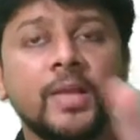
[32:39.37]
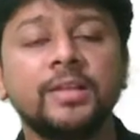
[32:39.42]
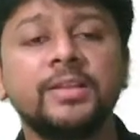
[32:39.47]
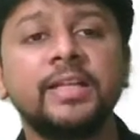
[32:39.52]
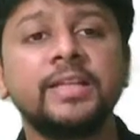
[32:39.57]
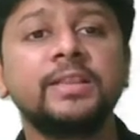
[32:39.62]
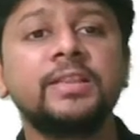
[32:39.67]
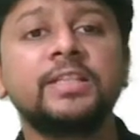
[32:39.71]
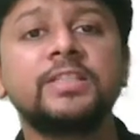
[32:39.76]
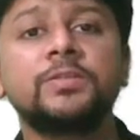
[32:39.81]

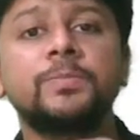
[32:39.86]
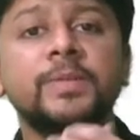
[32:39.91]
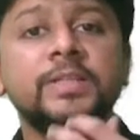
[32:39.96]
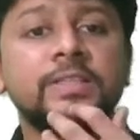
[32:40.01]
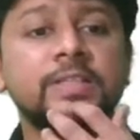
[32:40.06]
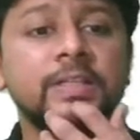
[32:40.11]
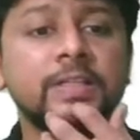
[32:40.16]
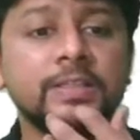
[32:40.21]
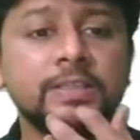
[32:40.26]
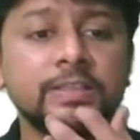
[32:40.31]
then this
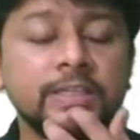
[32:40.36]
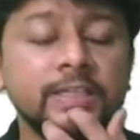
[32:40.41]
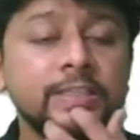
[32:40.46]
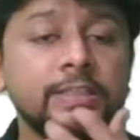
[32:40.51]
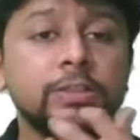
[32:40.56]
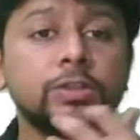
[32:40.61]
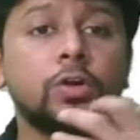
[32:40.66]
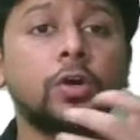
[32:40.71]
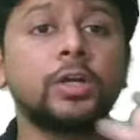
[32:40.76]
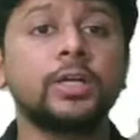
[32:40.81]
business is
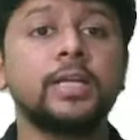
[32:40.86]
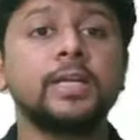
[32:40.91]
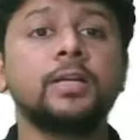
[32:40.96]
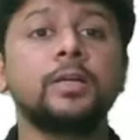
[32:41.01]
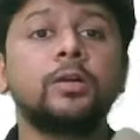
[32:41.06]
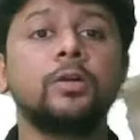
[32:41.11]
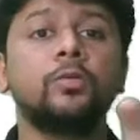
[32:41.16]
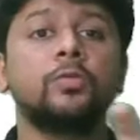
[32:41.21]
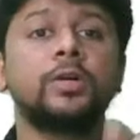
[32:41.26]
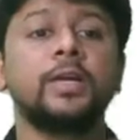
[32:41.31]
not
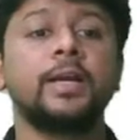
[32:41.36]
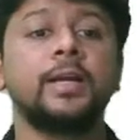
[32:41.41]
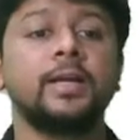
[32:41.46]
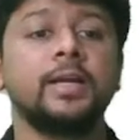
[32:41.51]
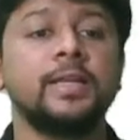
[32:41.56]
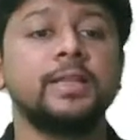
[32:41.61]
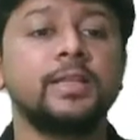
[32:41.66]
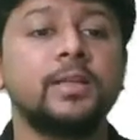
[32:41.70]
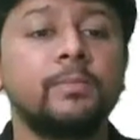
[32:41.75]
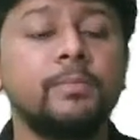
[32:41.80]
included
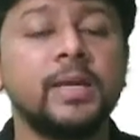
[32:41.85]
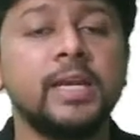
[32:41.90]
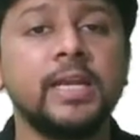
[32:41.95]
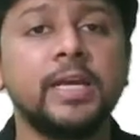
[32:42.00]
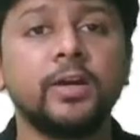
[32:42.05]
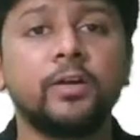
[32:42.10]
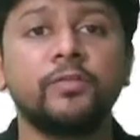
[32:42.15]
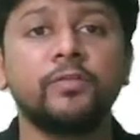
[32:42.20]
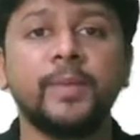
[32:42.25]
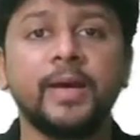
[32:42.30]
in the
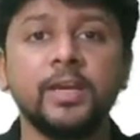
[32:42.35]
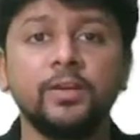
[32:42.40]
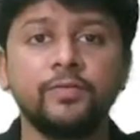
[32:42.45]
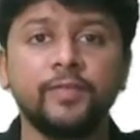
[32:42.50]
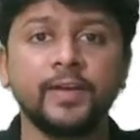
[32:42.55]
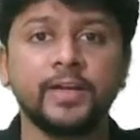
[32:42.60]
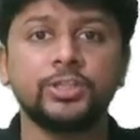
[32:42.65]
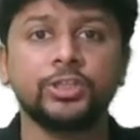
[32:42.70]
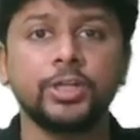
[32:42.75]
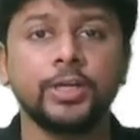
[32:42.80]
meaning of
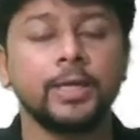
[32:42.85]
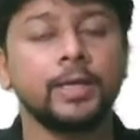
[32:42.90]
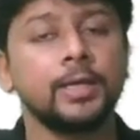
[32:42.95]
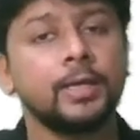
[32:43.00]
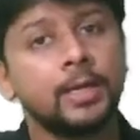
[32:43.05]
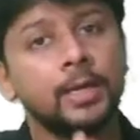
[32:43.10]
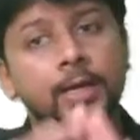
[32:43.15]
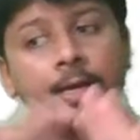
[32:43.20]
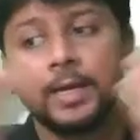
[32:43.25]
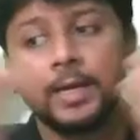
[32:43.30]
manufacturing.
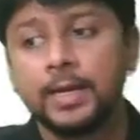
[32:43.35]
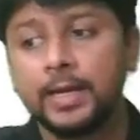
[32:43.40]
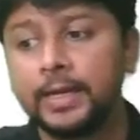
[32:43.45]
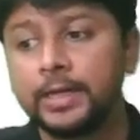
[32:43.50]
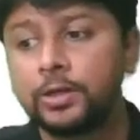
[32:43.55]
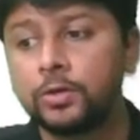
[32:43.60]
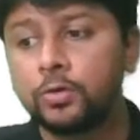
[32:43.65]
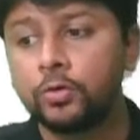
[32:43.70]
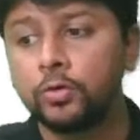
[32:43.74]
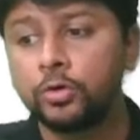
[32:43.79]

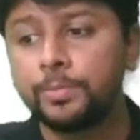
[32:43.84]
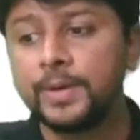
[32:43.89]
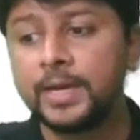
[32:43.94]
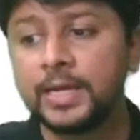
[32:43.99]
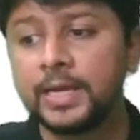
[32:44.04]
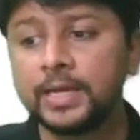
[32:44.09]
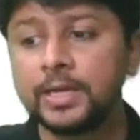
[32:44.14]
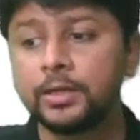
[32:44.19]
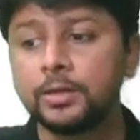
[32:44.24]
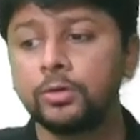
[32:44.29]
It could
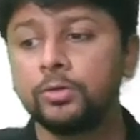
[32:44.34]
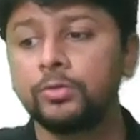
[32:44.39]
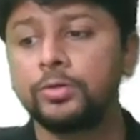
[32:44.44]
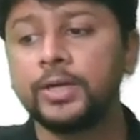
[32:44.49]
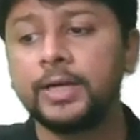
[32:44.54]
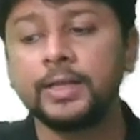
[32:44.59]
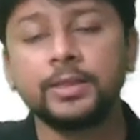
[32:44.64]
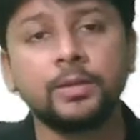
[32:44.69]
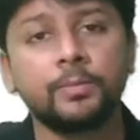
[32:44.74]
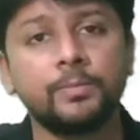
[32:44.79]
be
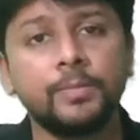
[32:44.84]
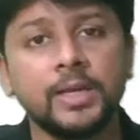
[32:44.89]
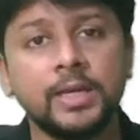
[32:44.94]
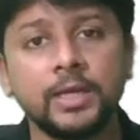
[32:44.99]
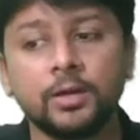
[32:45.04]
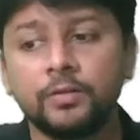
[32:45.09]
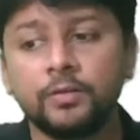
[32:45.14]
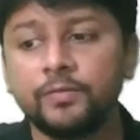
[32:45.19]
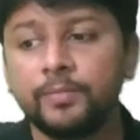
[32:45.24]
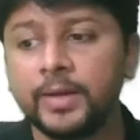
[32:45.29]
included in the
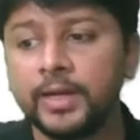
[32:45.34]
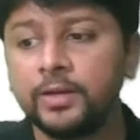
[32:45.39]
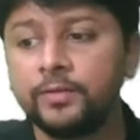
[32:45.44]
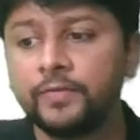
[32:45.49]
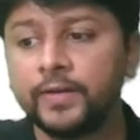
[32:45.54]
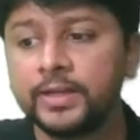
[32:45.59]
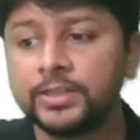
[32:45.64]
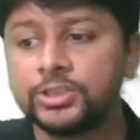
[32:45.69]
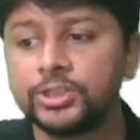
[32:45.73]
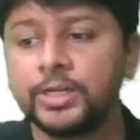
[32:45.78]
meaning of
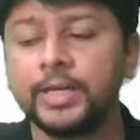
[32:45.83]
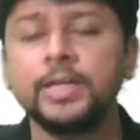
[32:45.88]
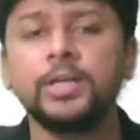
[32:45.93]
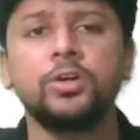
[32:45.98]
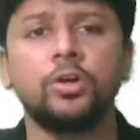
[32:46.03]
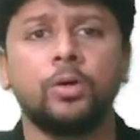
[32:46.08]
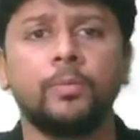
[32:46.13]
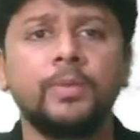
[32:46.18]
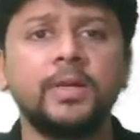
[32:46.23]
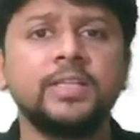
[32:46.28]
manufacturing,
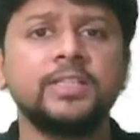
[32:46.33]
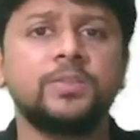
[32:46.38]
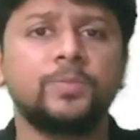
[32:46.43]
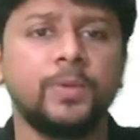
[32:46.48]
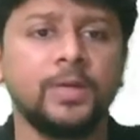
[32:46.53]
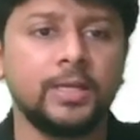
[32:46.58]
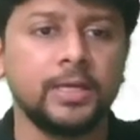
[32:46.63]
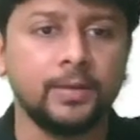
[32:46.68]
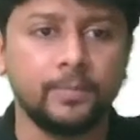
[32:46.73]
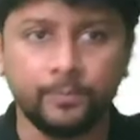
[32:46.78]
normally
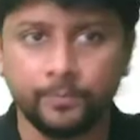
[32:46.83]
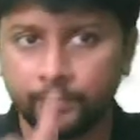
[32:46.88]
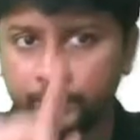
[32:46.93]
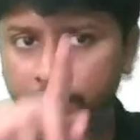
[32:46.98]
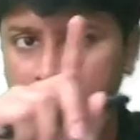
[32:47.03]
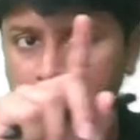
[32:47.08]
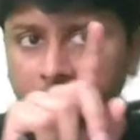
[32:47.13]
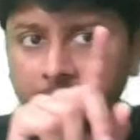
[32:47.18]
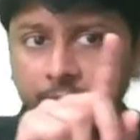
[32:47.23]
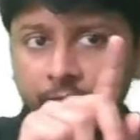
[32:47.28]
speaking.
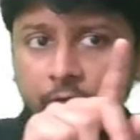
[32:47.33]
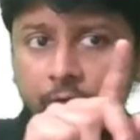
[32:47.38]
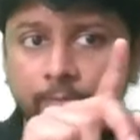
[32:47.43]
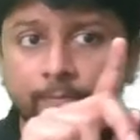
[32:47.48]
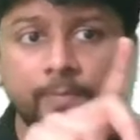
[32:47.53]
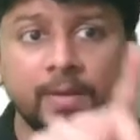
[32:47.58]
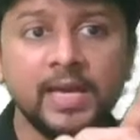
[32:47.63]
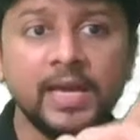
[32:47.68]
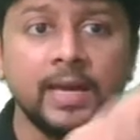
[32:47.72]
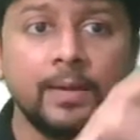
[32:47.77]
But for
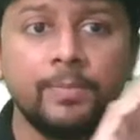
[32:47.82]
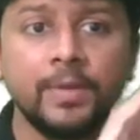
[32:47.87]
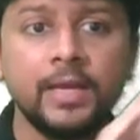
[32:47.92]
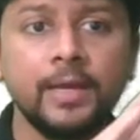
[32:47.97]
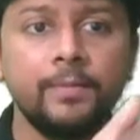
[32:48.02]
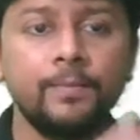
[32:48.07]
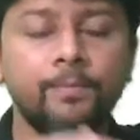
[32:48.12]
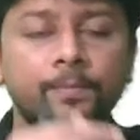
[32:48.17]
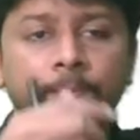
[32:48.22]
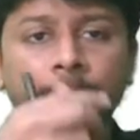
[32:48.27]

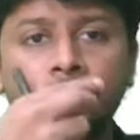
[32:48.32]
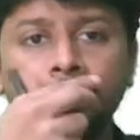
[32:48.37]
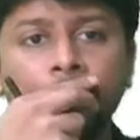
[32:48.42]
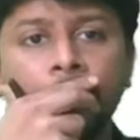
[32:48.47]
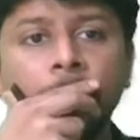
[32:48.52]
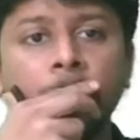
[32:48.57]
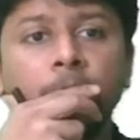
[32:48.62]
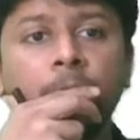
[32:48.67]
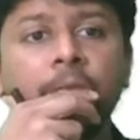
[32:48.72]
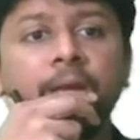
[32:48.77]
BAB,
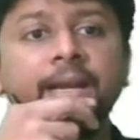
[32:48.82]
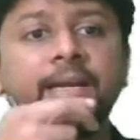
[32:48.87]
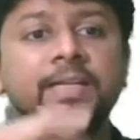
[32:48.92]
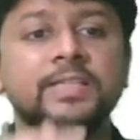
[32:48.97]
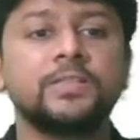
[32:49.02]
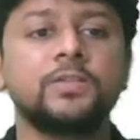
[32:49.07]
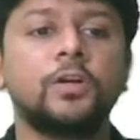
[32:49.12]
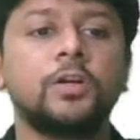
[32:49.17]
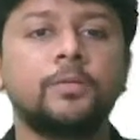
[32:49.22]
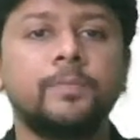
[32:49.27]
it
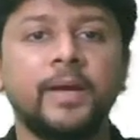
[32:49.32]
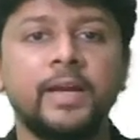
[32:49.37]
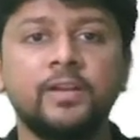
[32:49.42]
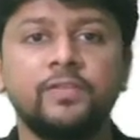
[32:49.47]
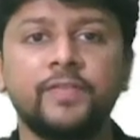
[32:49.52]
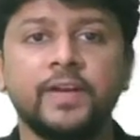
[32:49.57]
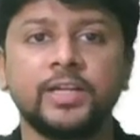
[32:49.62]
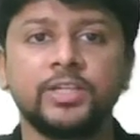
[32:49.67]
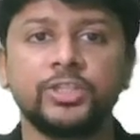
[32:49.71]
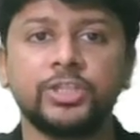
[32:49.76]
is not
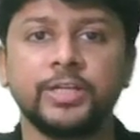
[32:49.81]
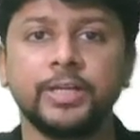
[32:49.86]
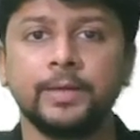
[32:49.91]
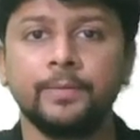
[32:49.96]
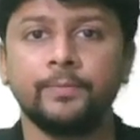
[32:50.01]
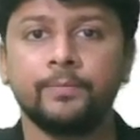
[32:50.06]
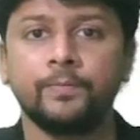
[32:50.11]
manufacturing.